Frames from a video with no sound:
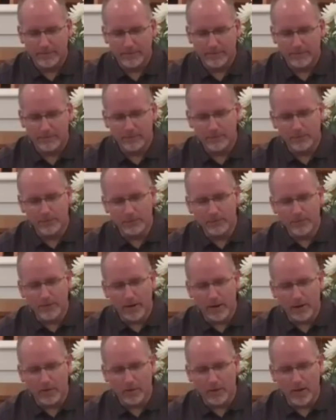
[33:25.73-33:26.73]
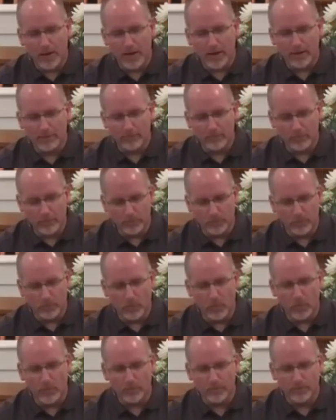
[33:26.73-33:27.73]
do in our life with the
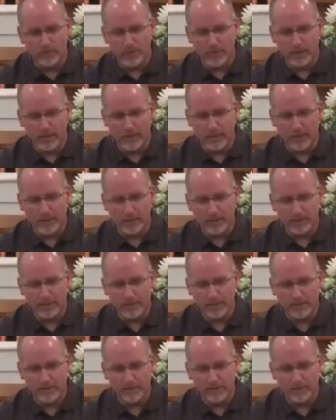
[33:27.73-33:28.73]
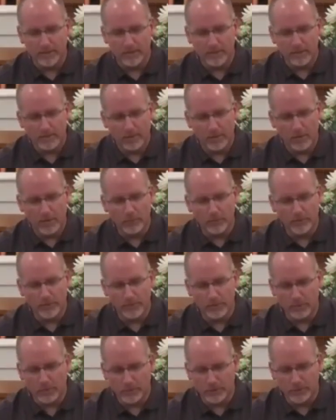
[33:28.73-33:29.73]
Word of God only
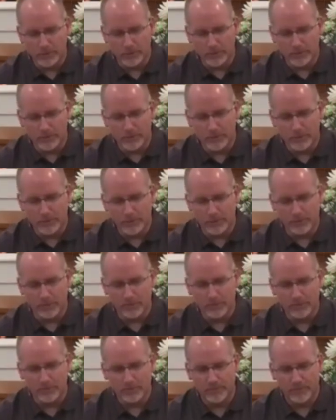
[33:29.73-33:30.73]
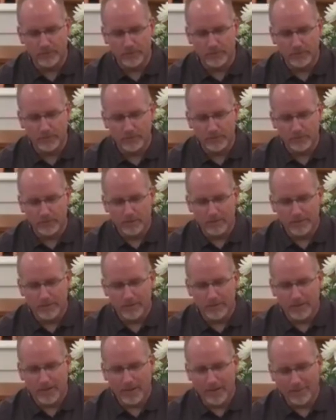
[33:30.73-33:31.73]
what you can do.
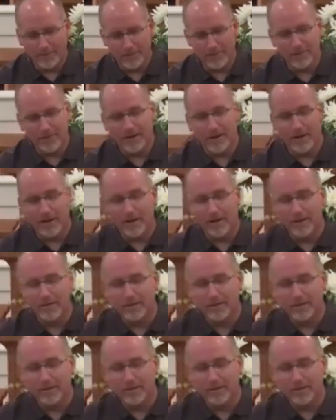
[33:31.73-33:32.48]
And then God,